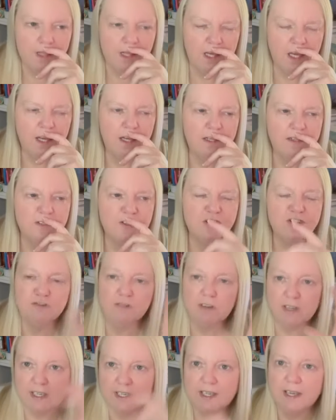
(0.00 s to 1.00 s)
and just
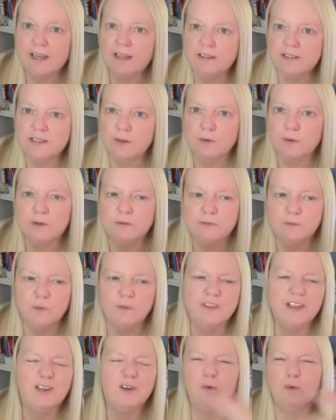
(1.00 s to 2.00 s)
drink it. So it, what
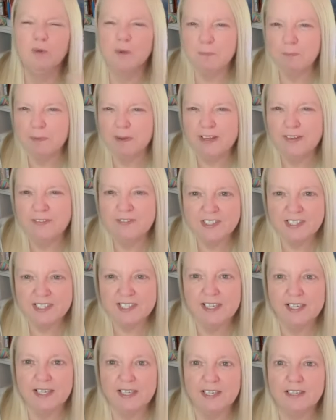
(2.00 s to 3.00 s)
they call a beef
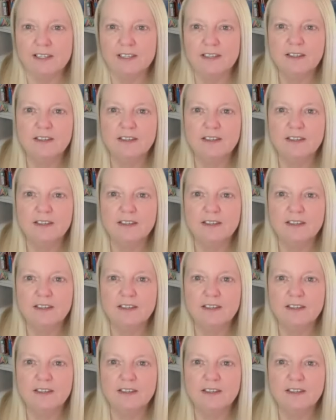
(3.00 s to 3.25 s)
tea.